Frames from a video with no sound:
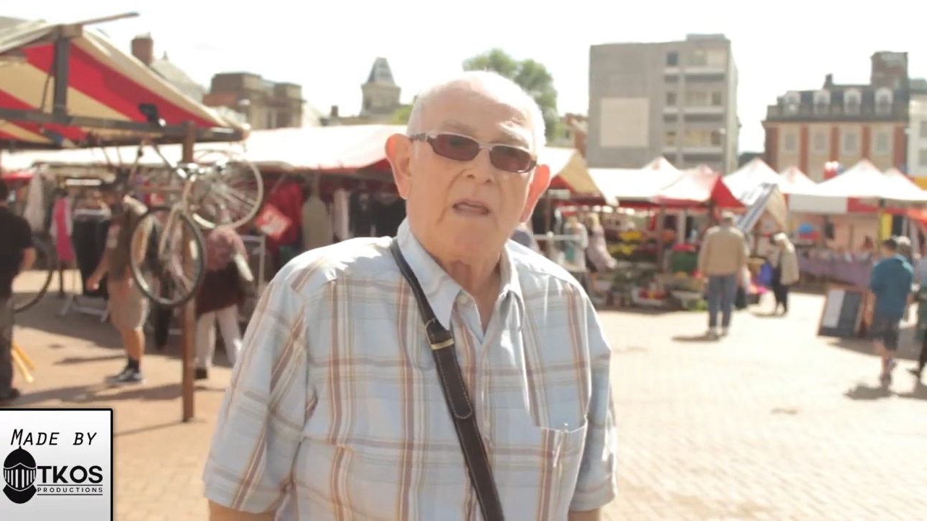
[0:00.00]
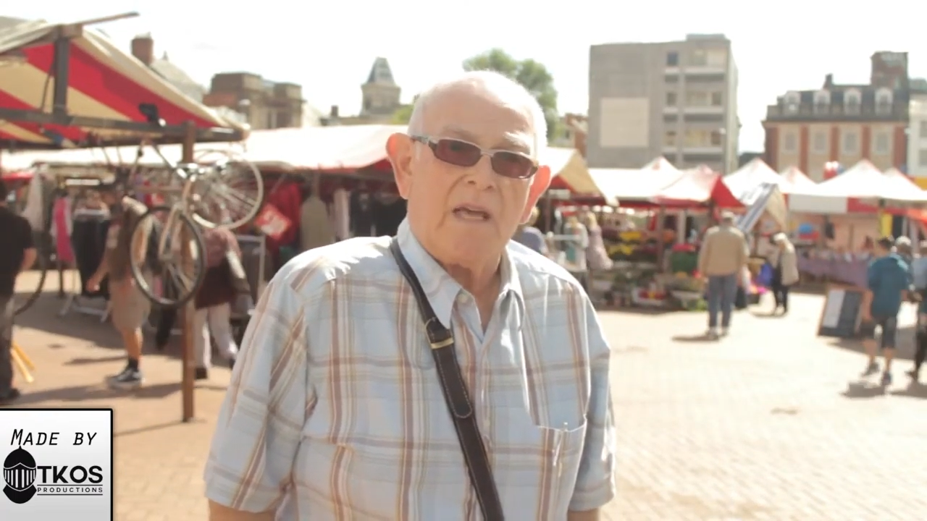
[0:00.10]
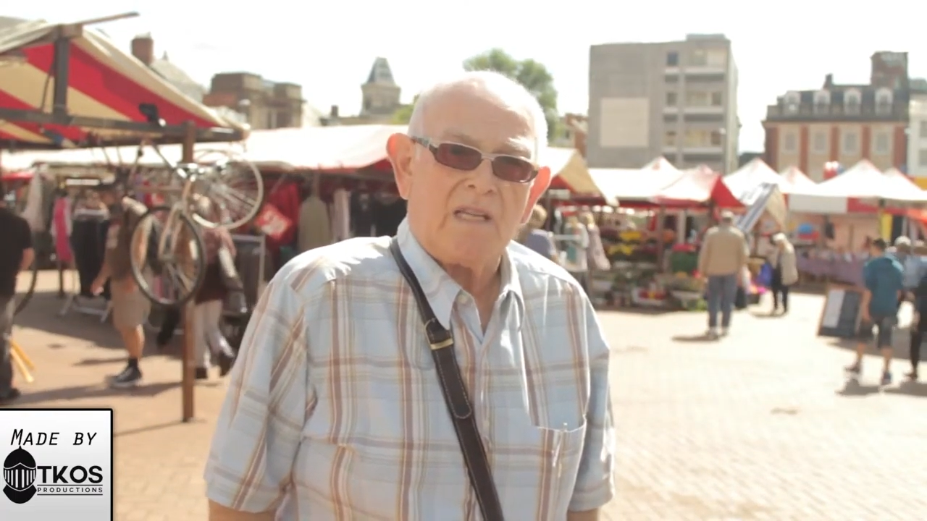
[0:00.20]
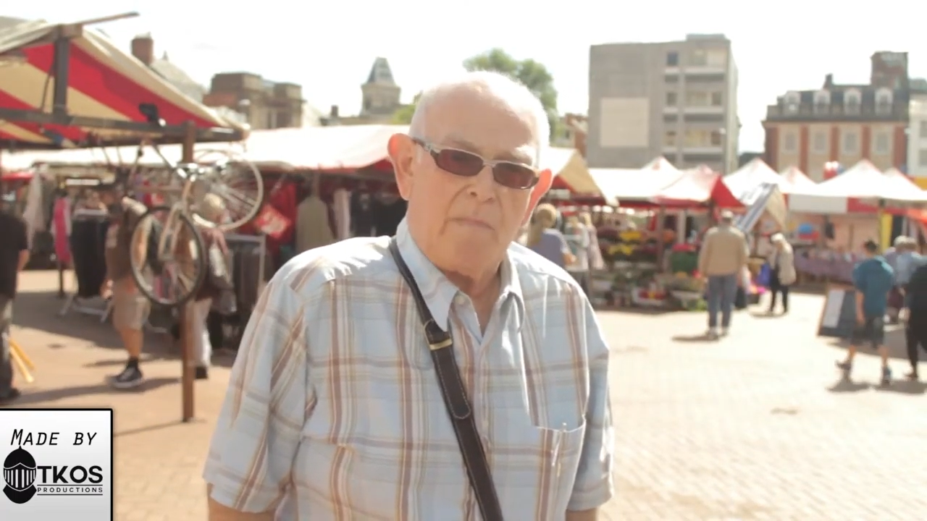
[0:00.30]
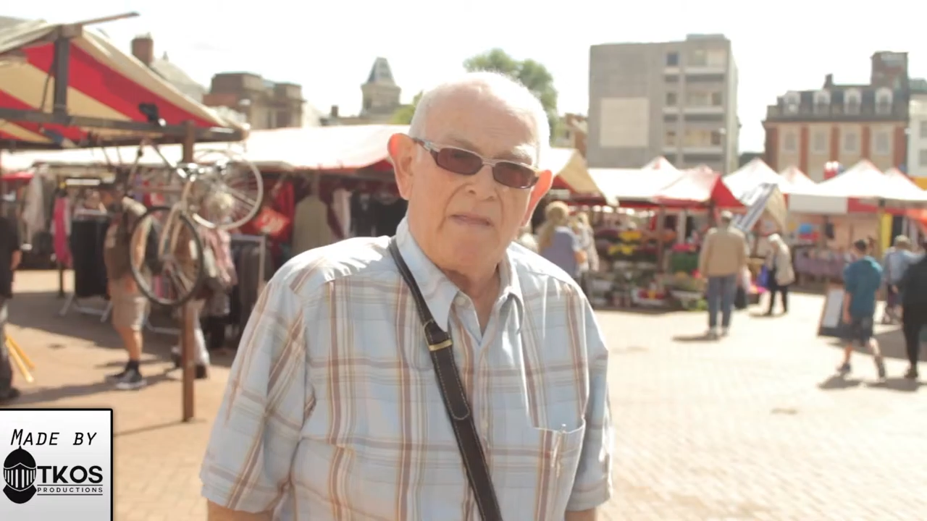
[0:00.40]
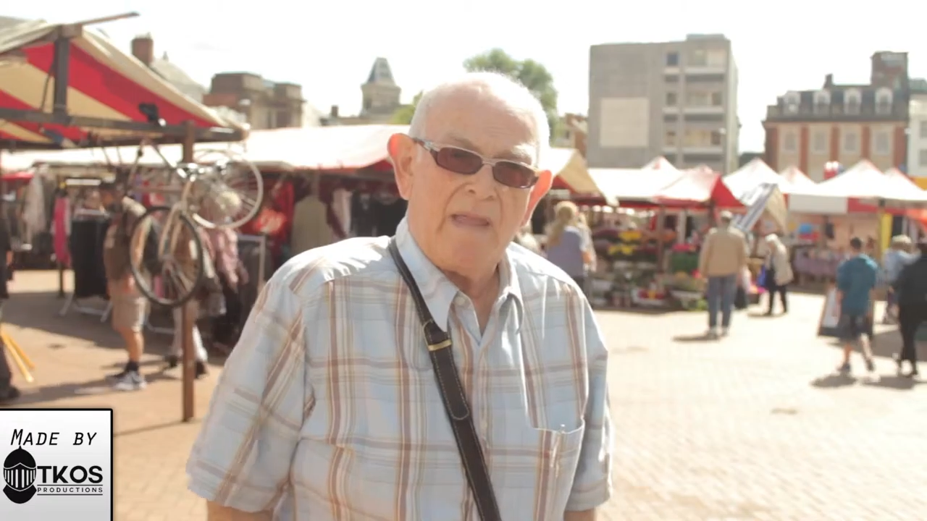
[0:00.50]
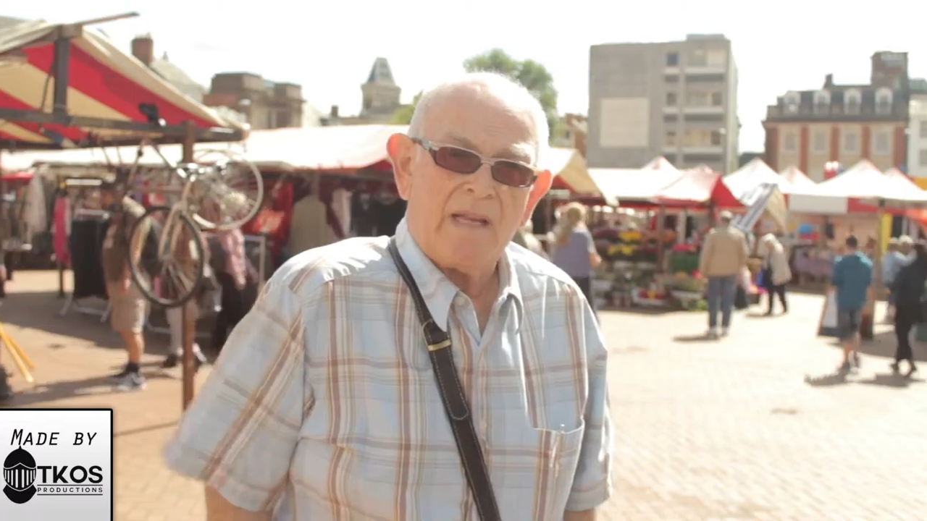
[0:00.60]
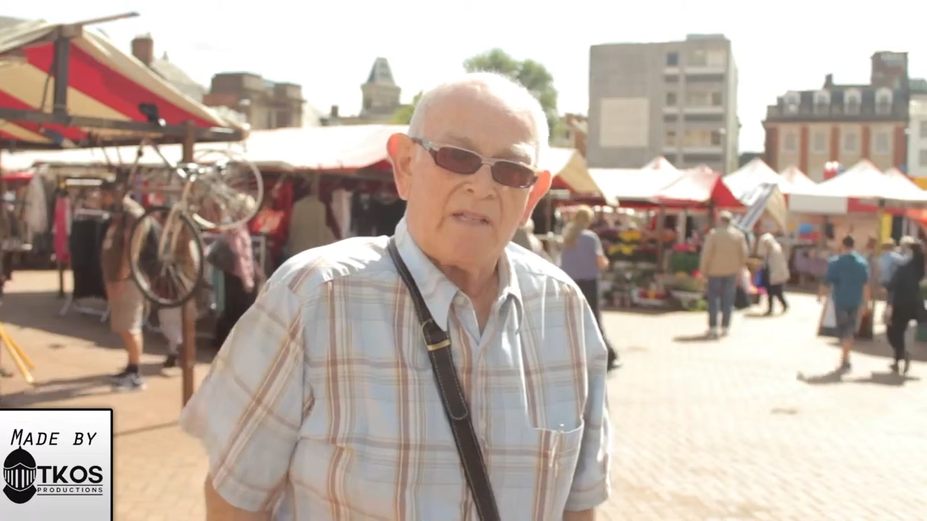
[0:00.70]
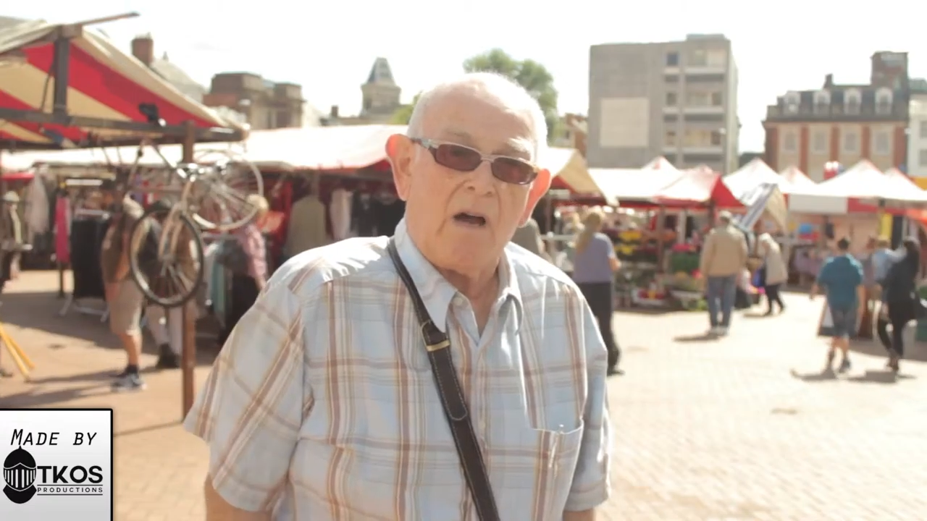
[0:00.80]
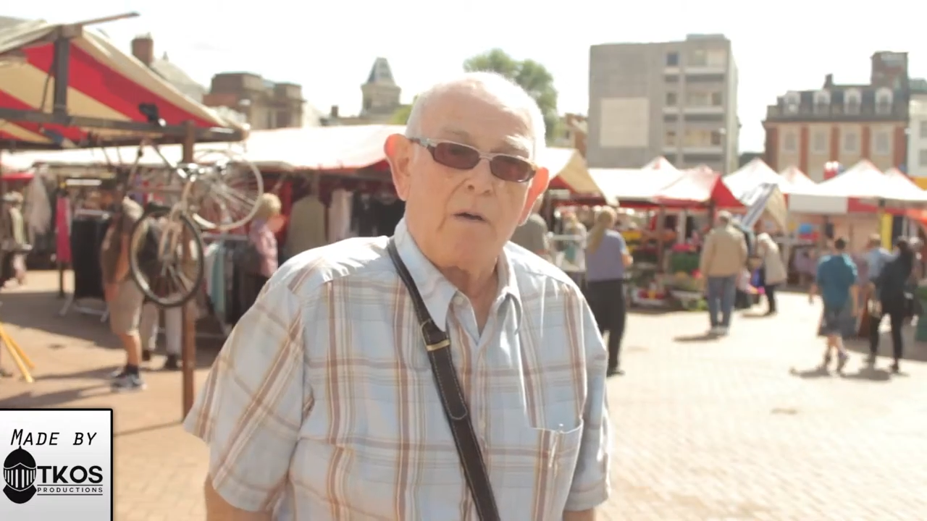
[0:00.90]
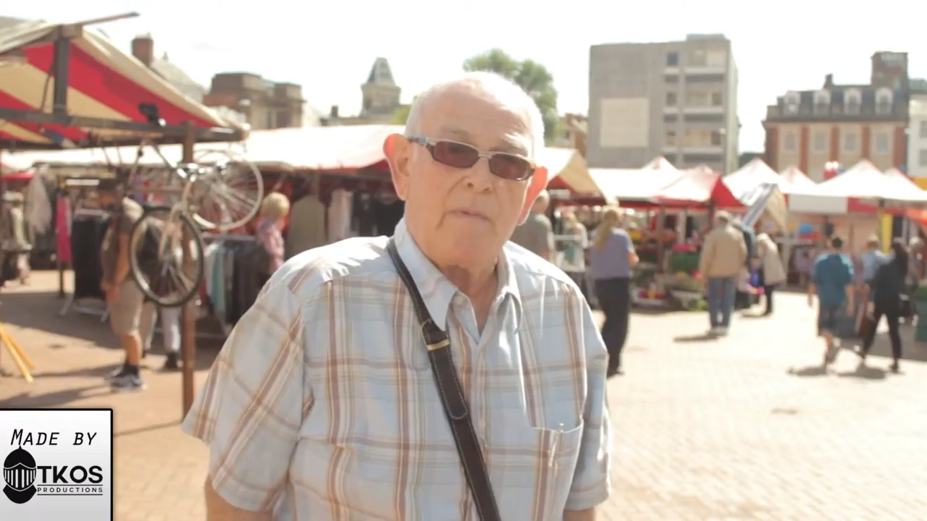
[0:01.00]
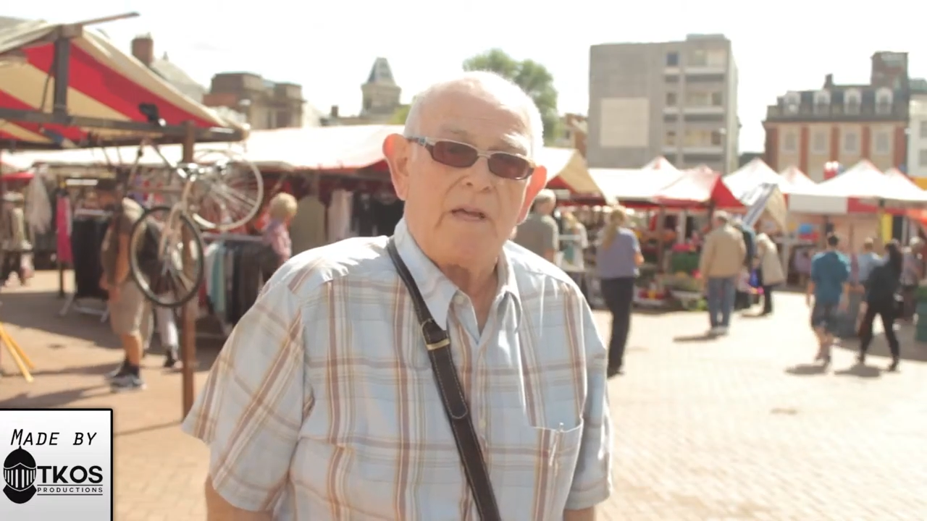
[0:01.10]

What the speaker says: they spend their time